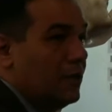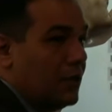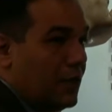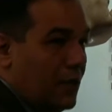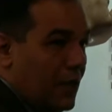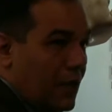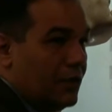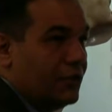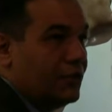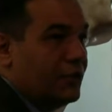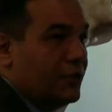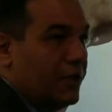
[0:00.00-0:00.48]

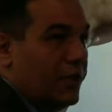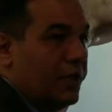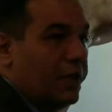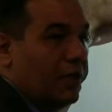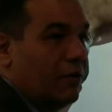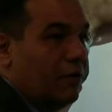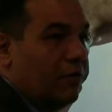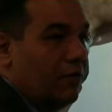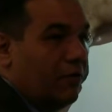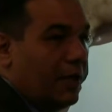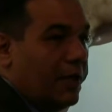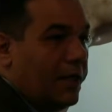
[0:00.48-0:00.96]
Class C,
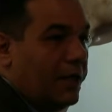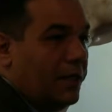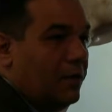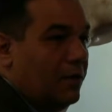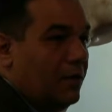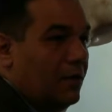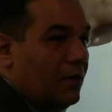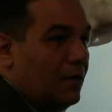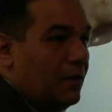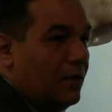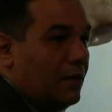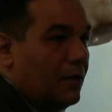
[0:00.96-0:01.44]

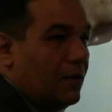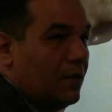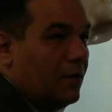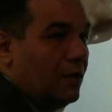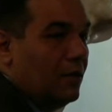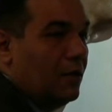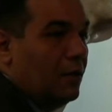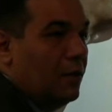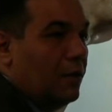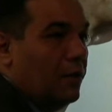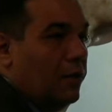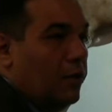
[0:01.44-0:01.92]
right?
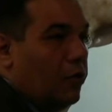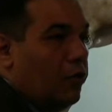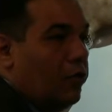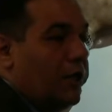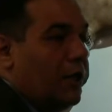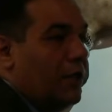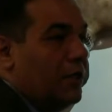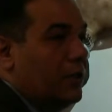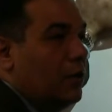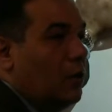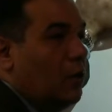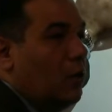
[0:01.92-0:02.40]
All
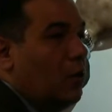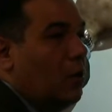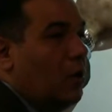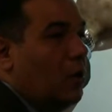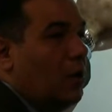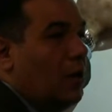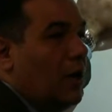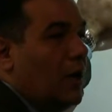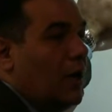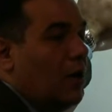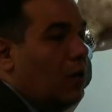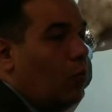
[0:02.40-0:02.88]
right.
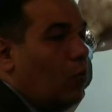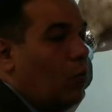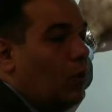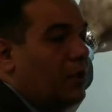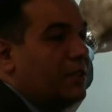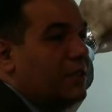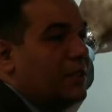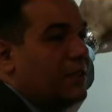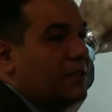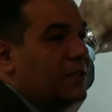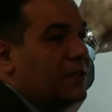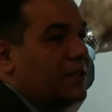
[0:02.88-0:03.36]

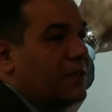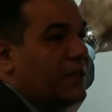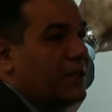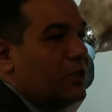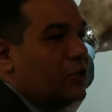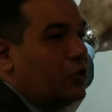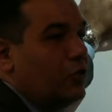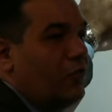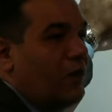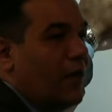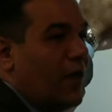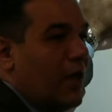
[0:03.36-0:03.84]
What is the
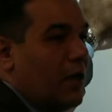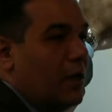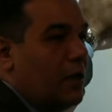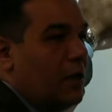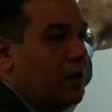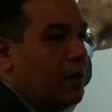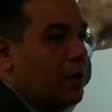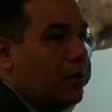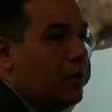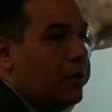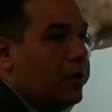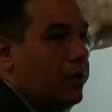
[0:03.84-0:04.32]
size of n?